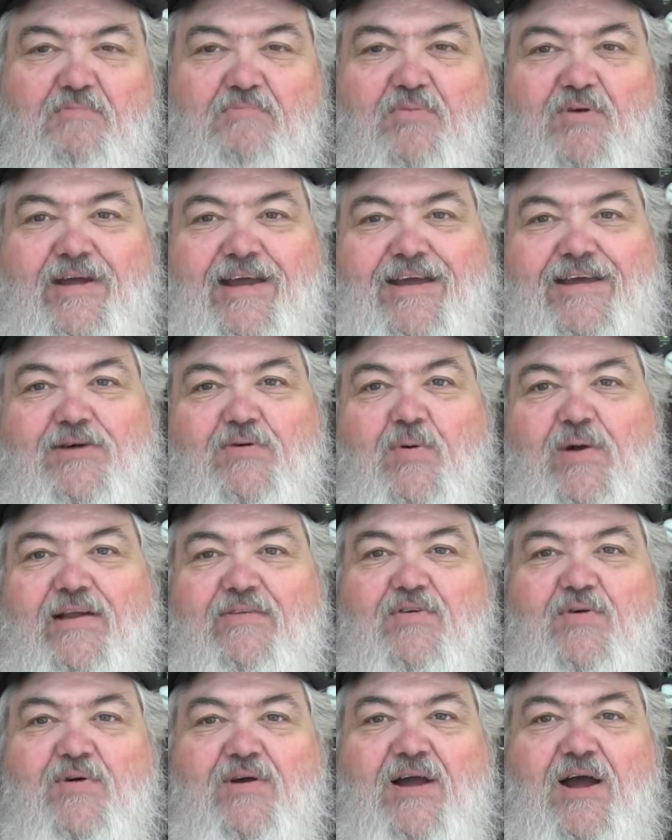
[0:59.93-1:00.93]
Brick,
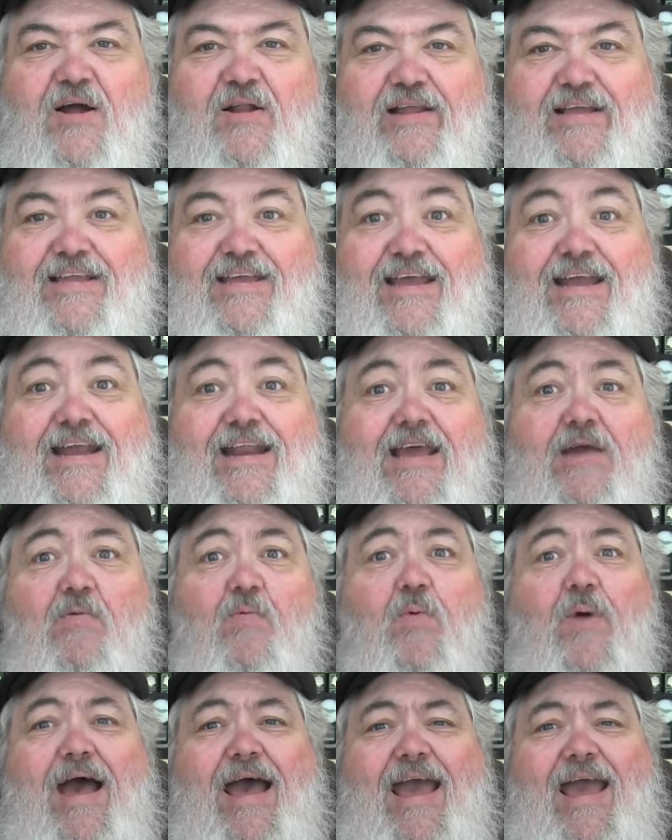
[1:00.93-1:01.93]
whatever you want to call it.
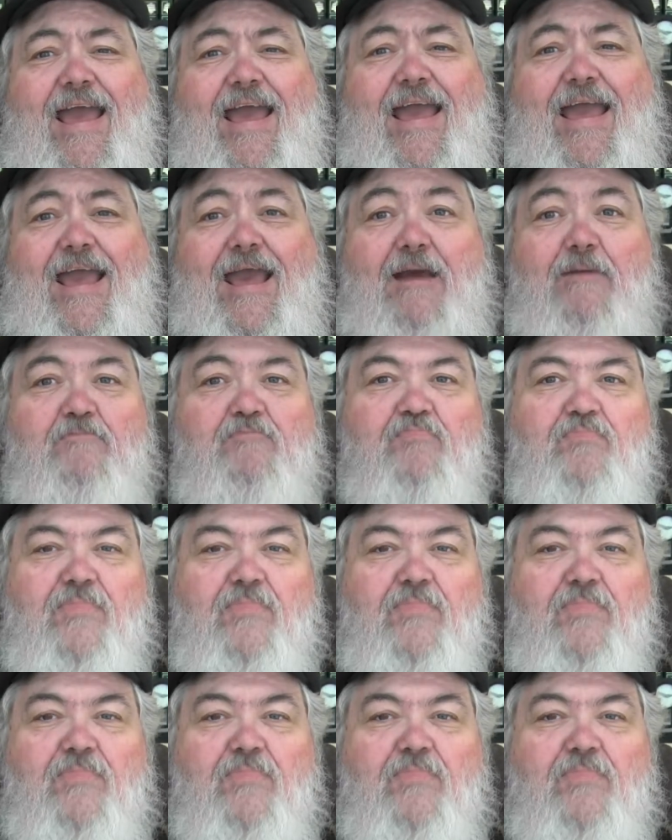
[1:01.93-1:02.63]
Anyway,